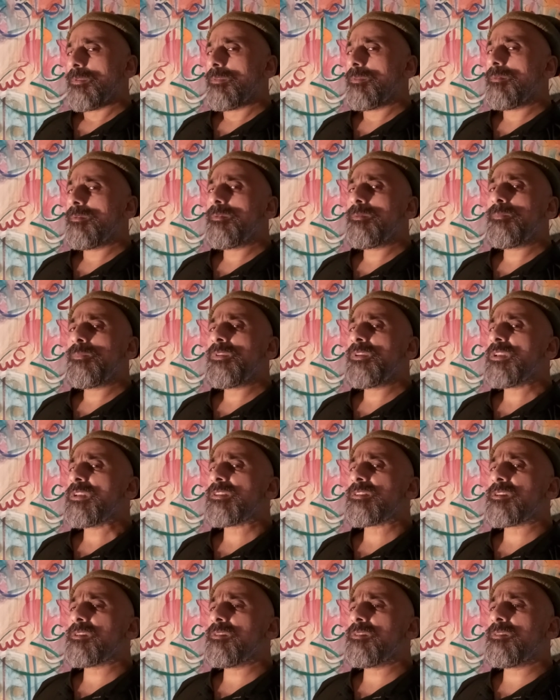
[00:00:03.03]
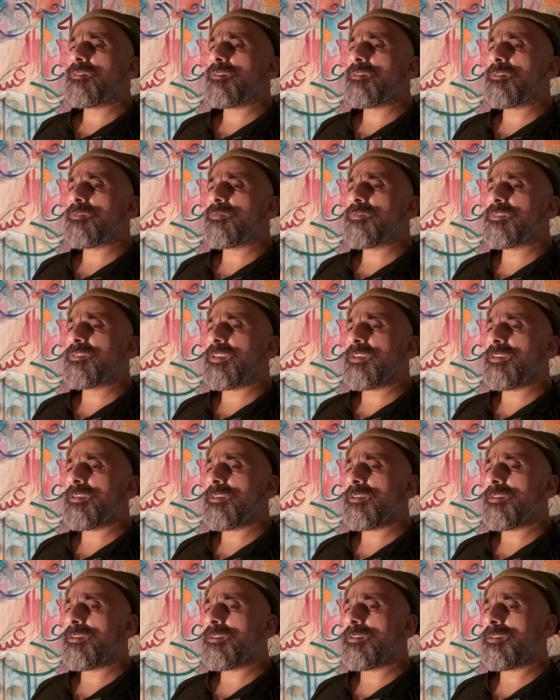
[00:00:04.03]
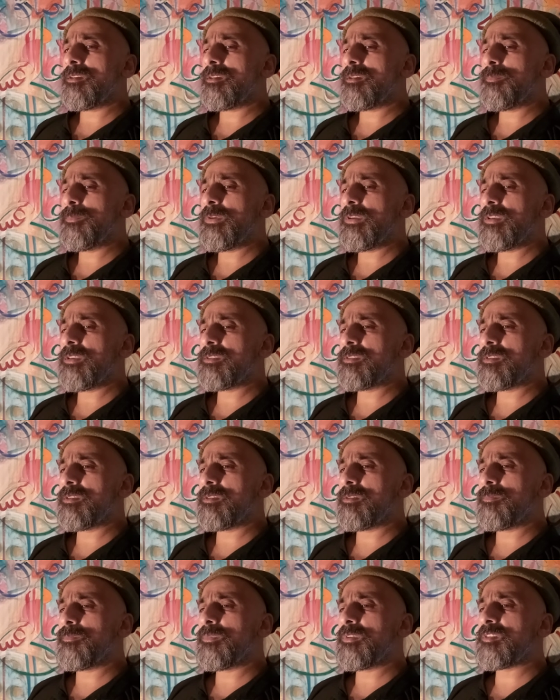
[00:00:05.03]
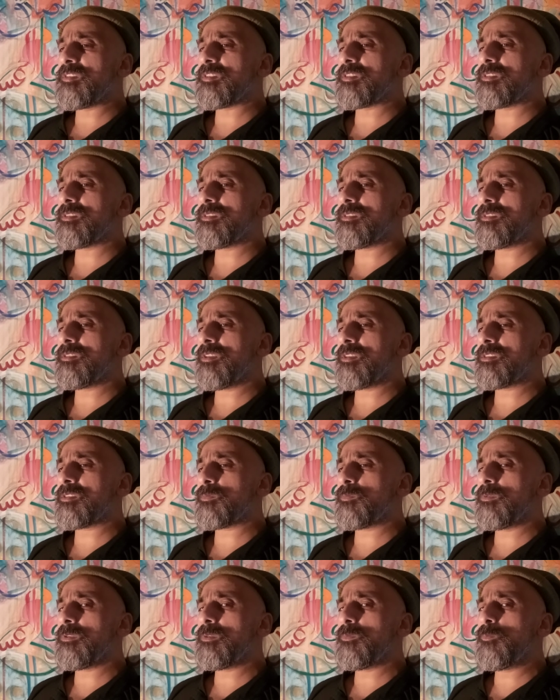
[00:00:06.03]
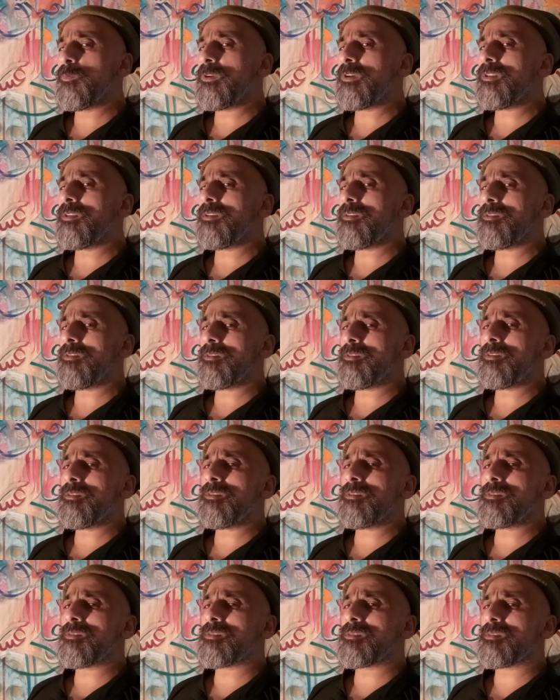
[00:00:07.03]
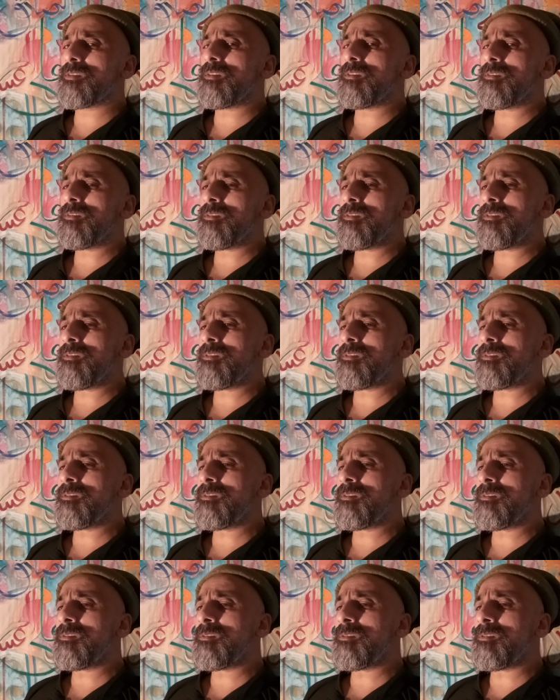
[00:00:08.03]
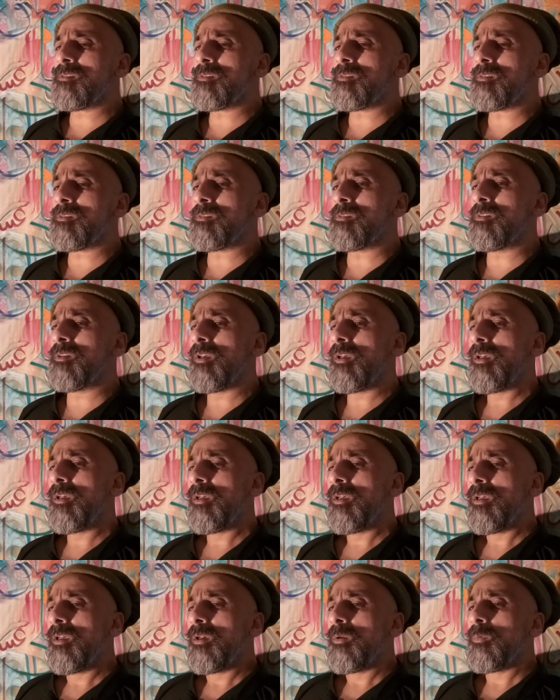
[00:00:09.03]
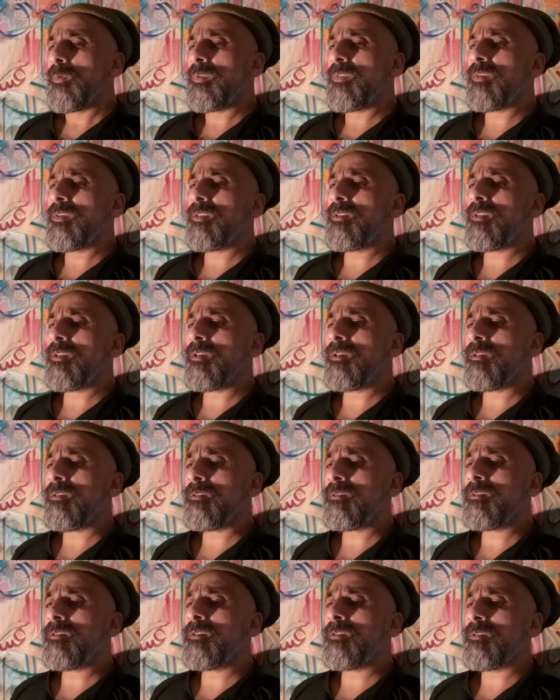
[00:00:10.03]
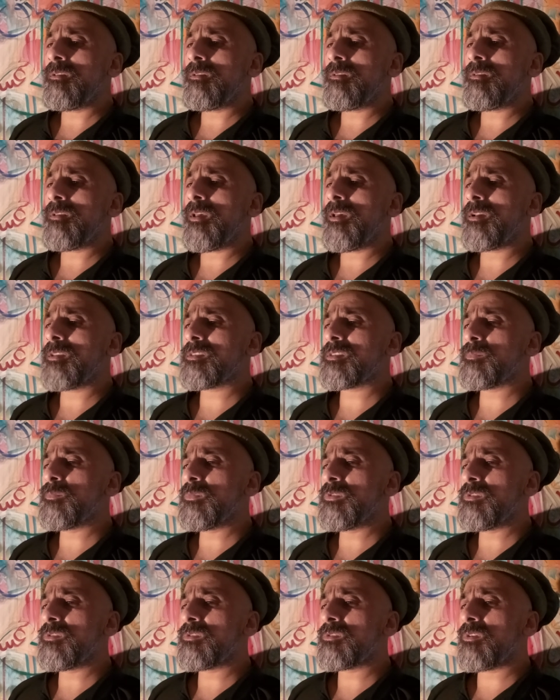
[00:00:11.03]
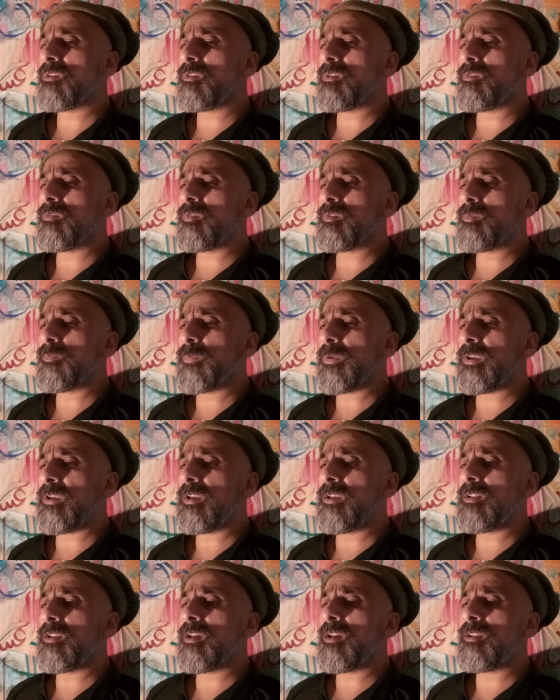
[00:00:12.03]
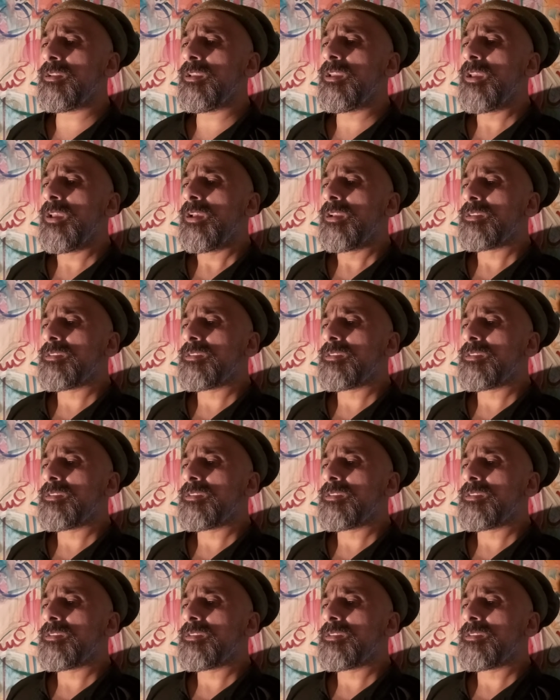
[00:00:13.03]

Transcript: The mission of Zainab is a mission that we will instill within an enactment of a pain, and